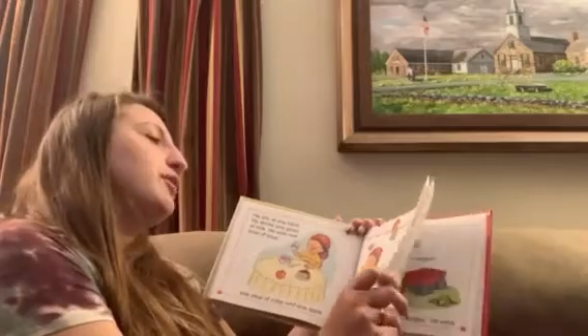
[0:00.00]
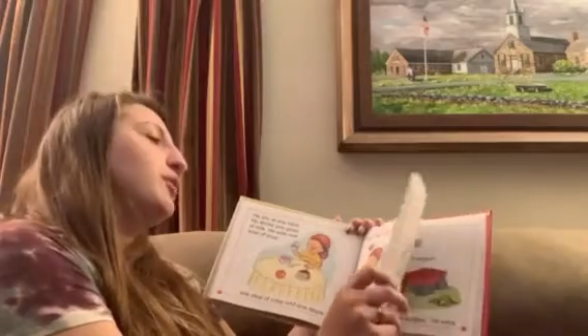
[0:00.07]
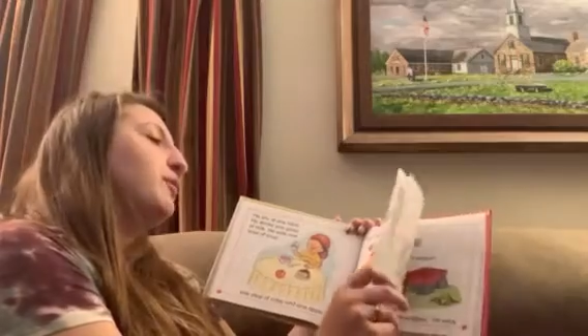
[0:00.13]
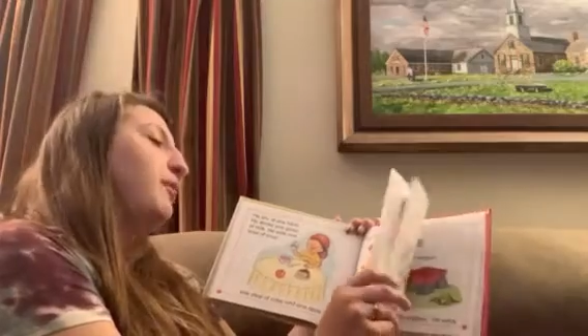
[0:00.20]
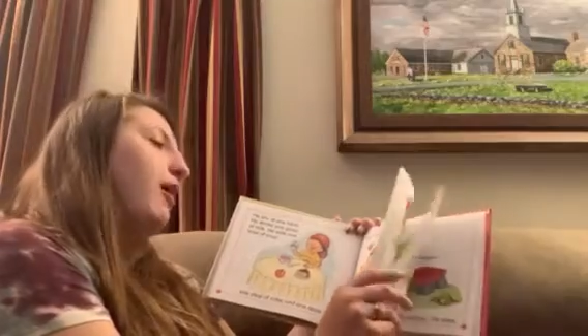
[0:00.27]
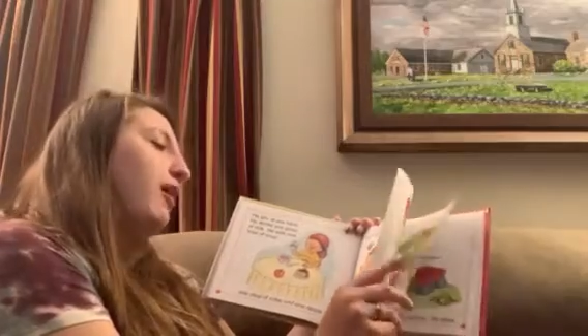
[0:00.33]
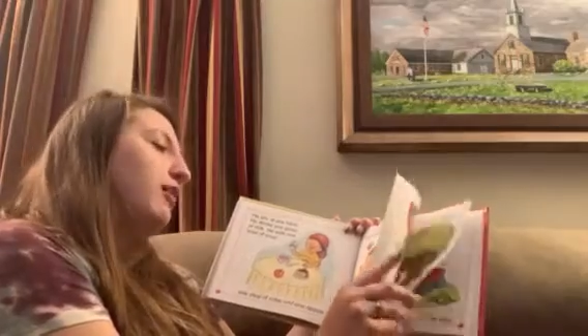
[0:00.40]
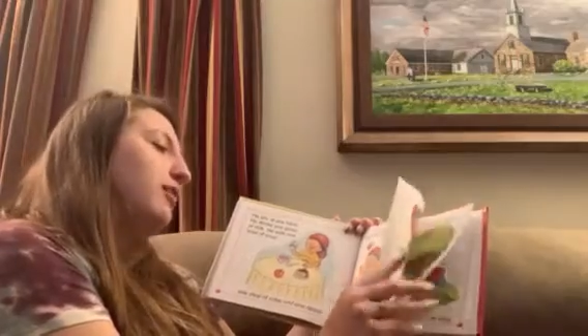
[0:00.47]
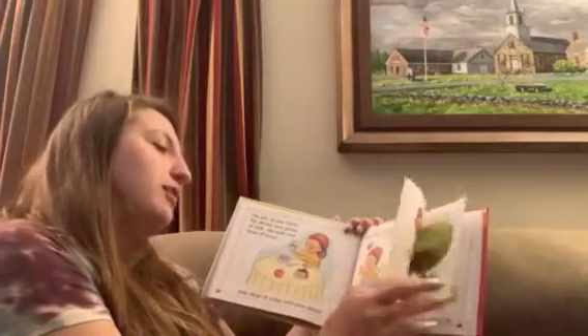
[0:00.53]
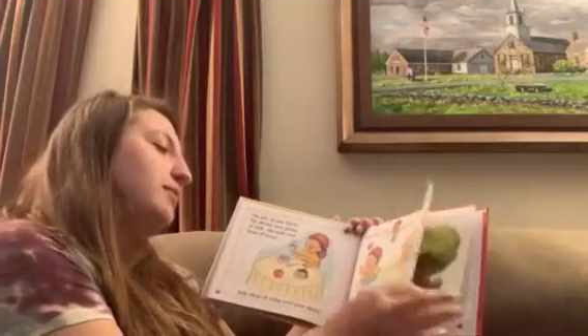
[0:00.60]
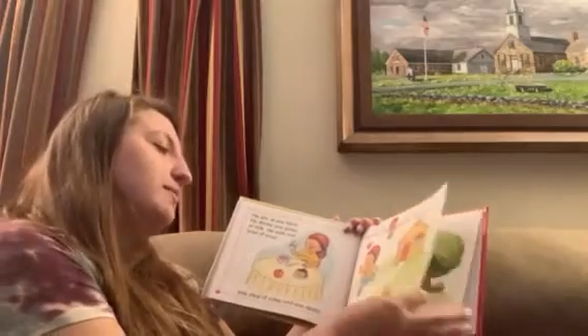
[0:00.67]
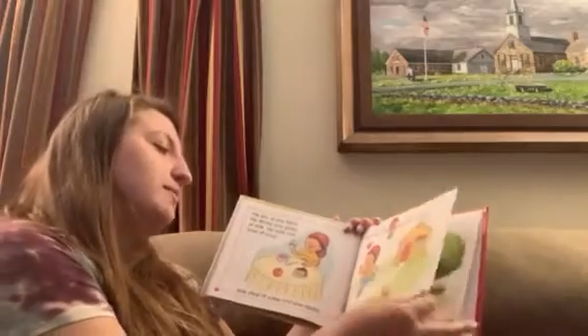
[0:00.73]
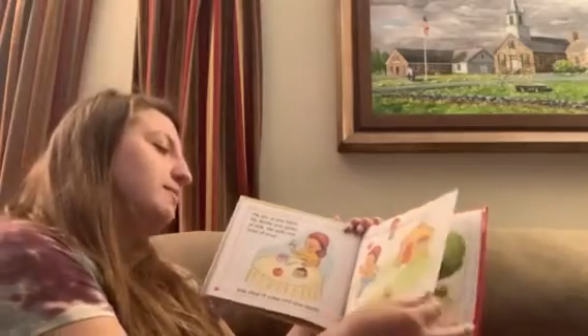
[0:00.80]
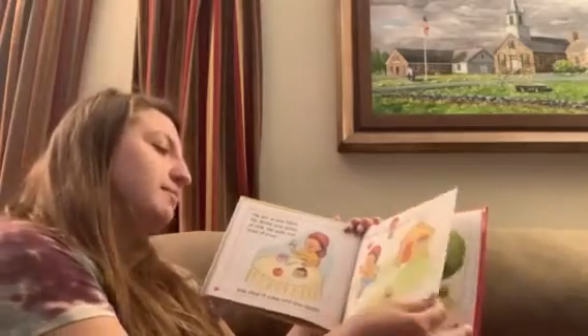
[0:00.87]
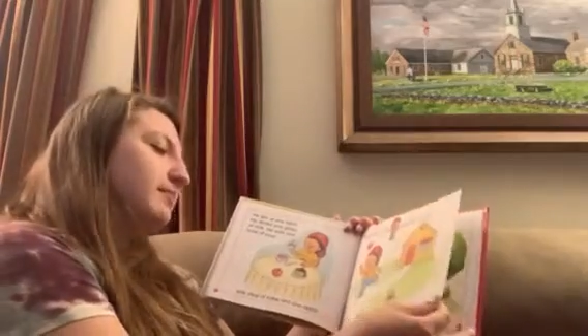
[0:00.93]
a walk.
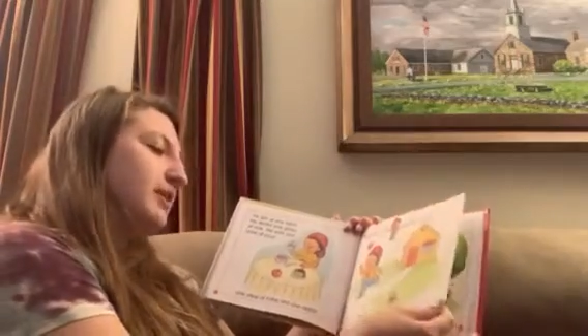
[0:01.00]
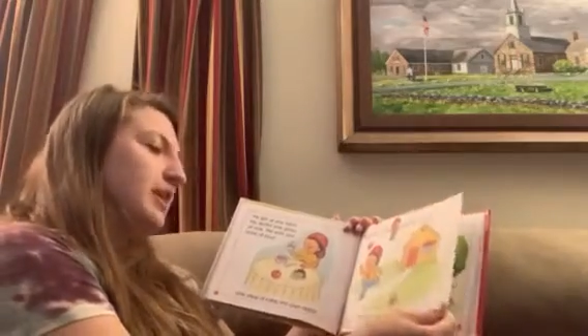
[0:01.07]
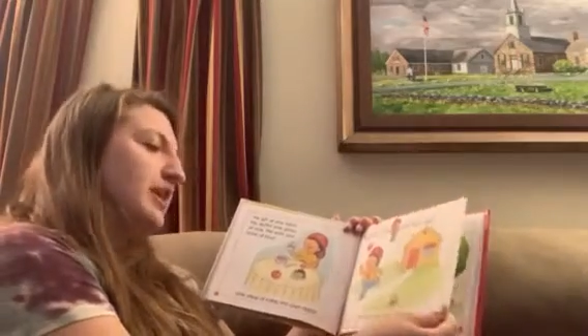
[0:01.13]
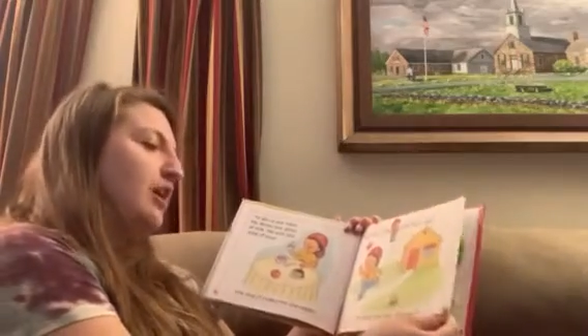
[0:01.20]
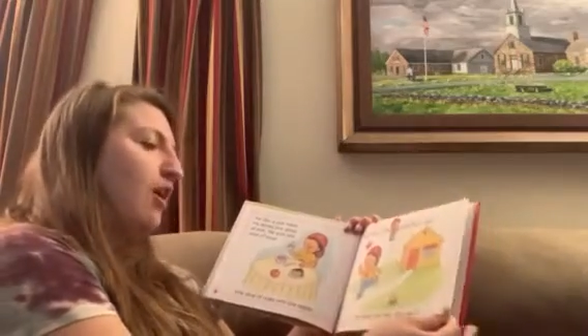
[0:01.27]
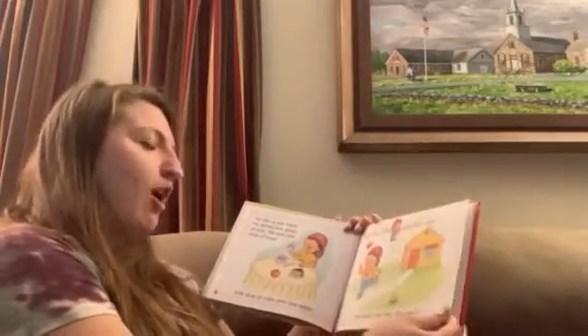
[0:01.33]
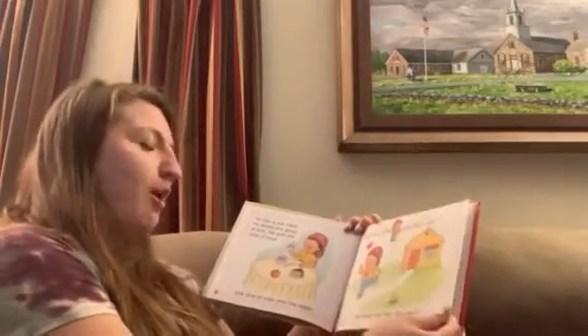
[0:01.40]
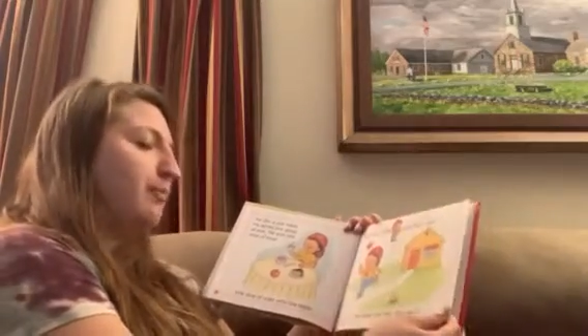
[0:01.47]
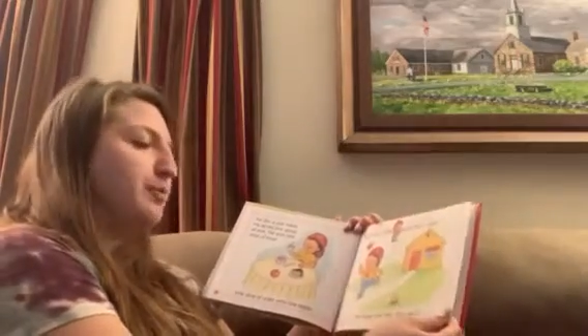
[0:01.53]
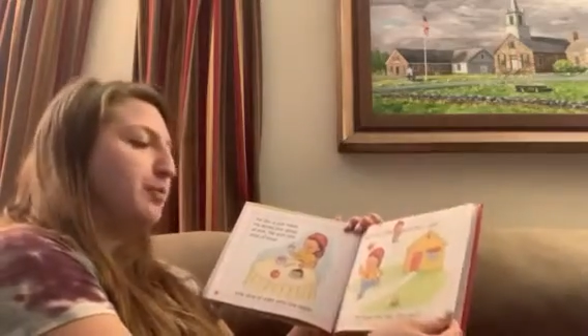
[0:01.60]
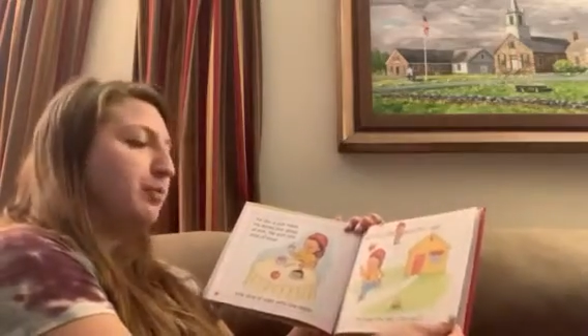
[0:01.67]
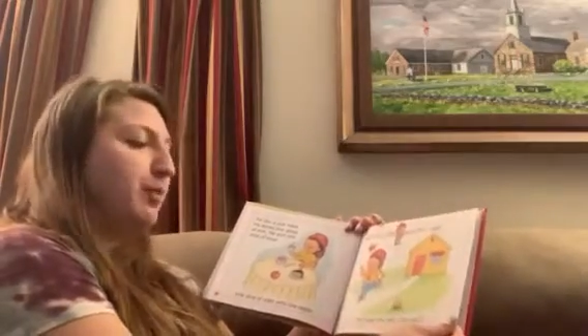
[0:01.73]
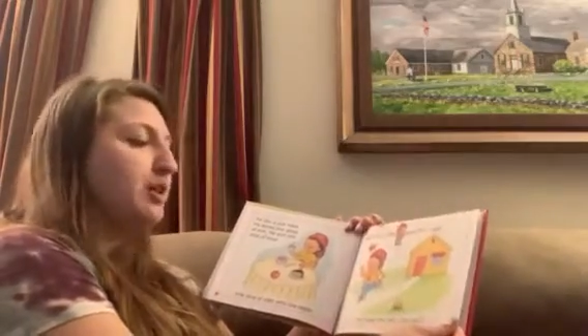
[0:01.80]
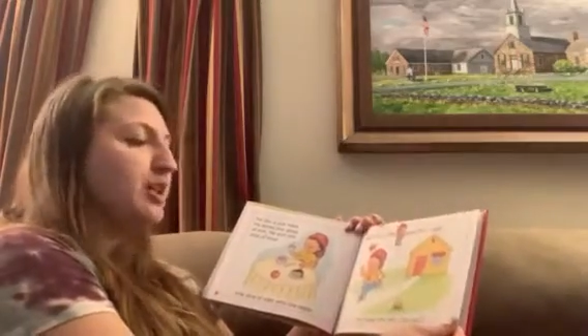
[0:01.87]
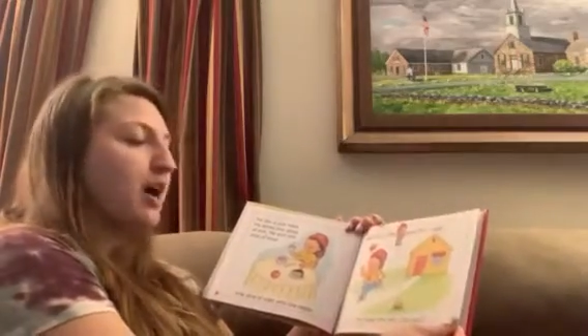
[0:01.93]
He hops
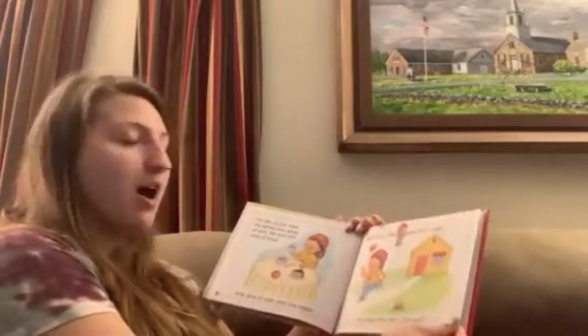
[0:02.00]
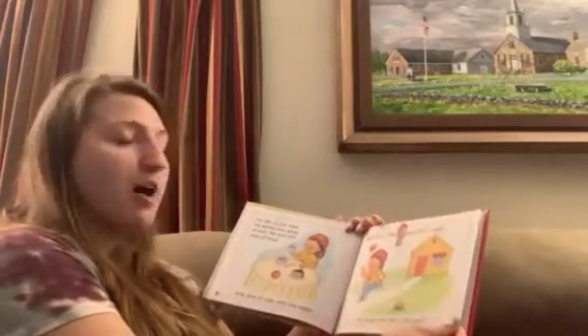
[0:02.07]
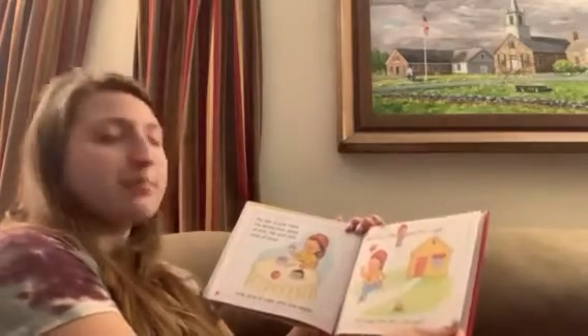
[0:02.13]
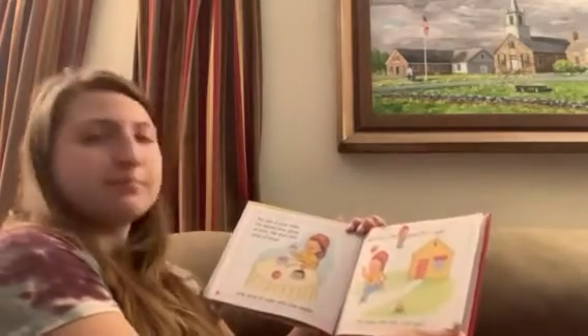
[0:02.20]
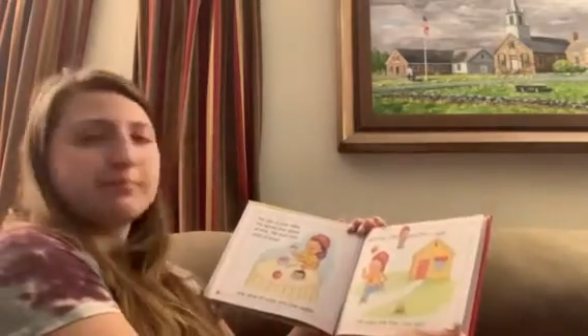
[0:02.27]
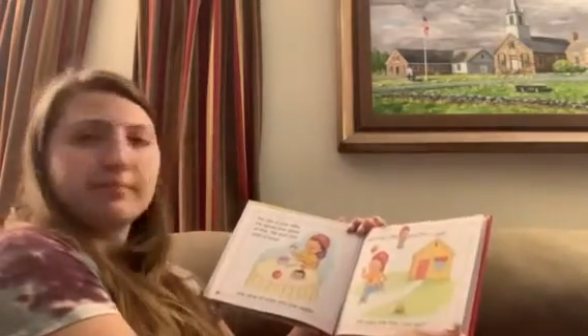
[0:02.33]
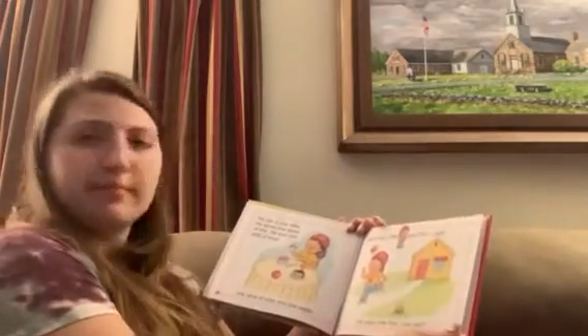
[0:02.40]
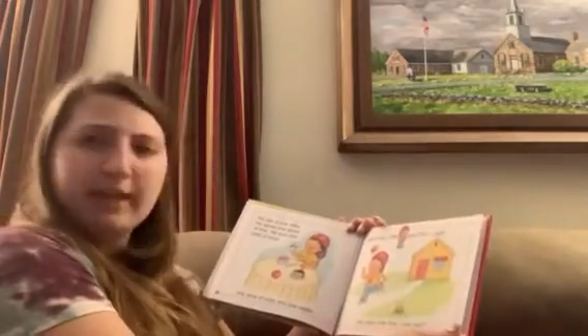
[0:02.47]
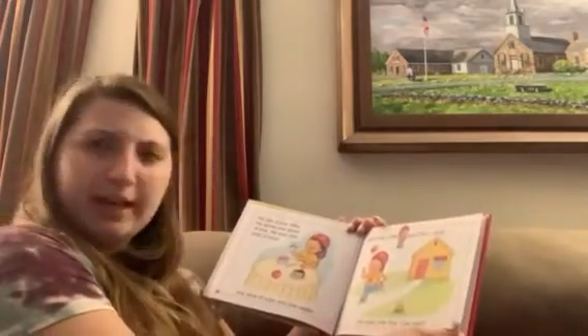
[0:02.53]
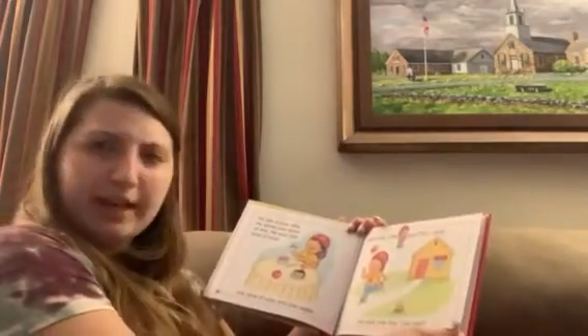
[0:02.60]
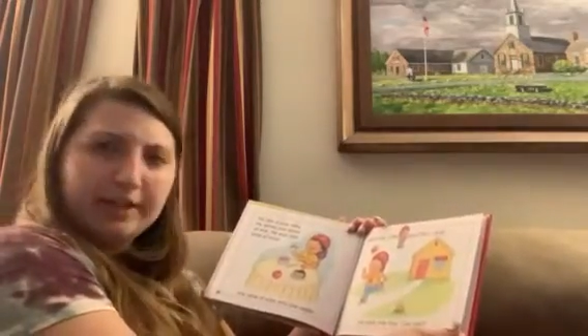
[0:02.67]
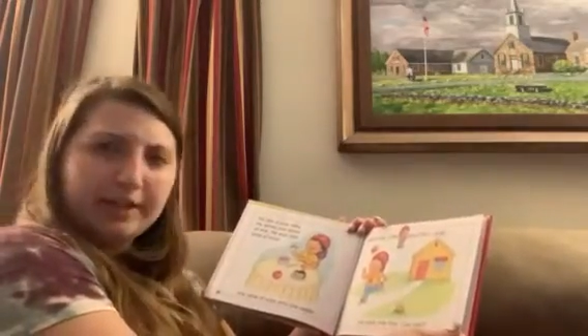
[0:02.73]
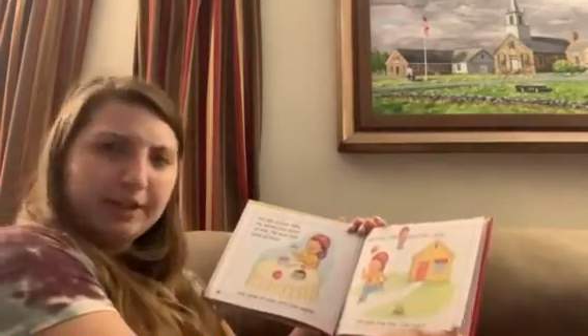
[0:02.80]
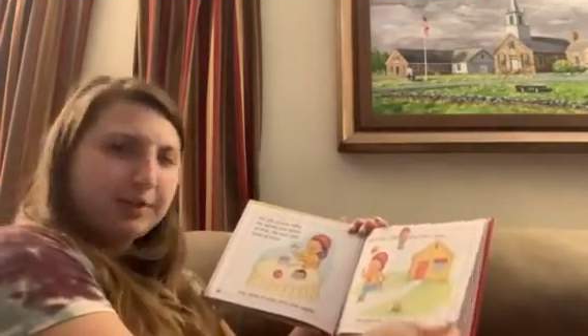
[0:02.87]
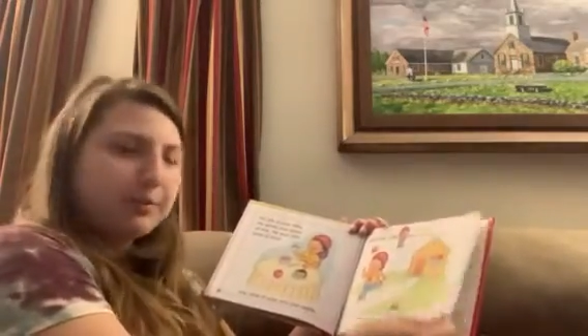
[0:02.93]
one hop,
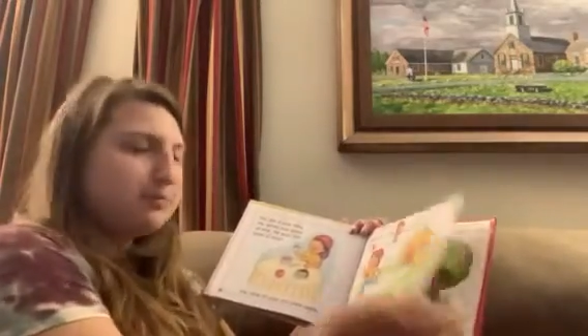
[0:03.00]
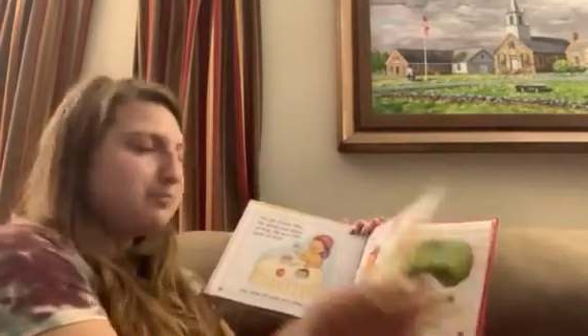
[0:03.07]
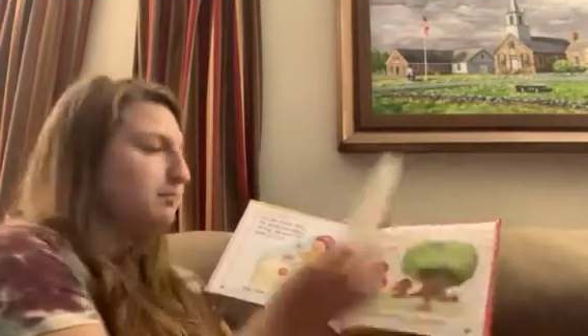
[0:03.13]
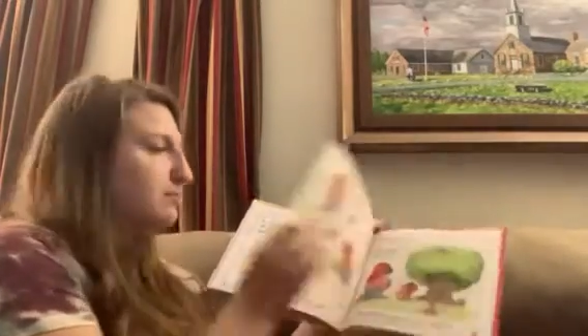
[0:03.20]
can you?